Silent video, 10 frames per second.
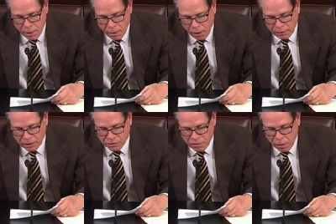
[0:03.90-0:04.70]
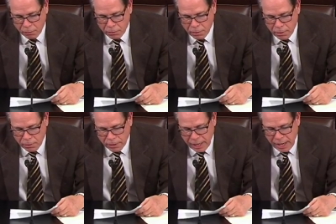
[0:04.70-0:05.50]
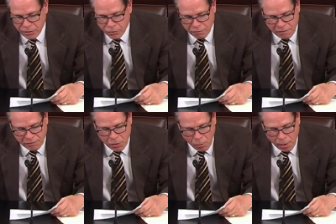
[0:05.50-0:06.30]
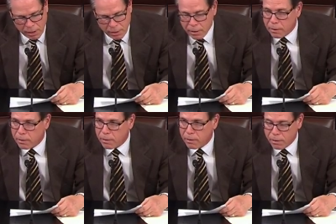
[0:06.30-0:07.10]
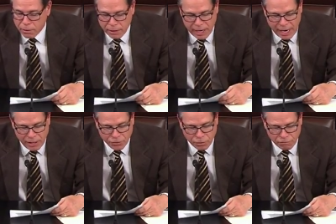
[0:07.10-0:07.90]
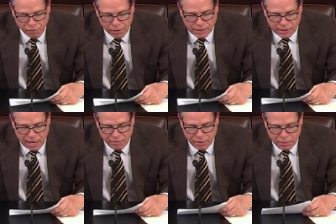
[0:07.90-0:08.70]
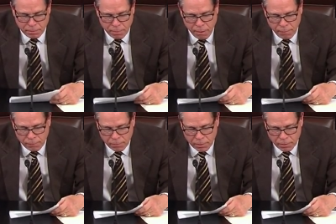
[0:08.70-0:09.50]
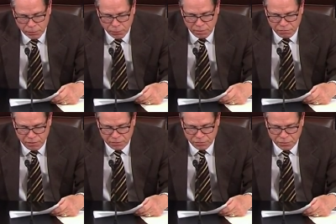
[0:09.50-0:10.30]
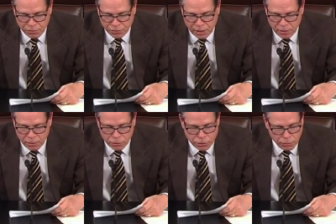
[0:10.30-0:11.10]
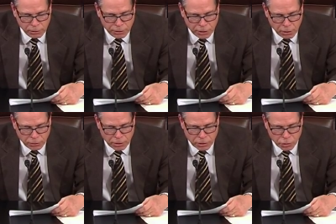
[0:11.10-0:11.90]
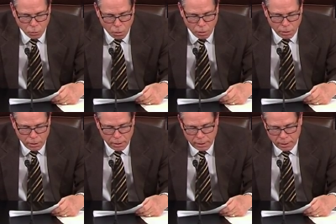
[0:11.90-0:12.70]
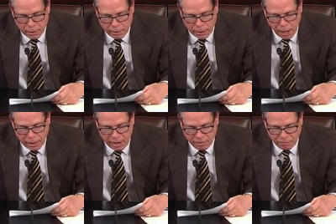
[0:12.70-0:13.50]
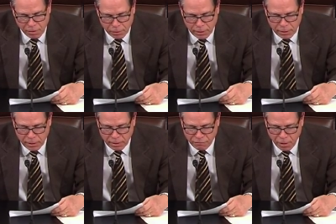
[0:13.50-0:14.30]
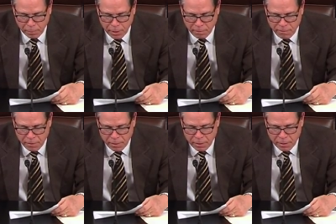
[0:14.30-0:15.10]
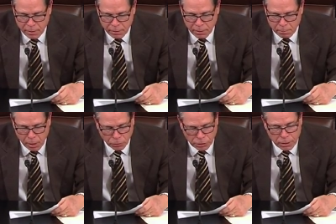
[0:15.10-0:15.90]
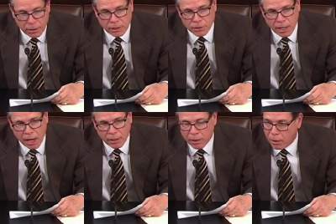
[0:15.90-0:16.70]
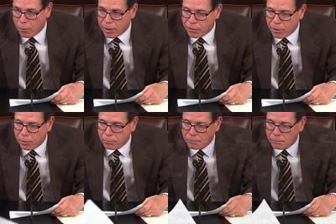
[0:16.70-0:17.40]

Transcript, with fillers: On this vote, the yeas are 51, the nays are 47. Three fifths of the senators duly chosen and sworn, not having voted in the affirmative, the motion is not agreed to.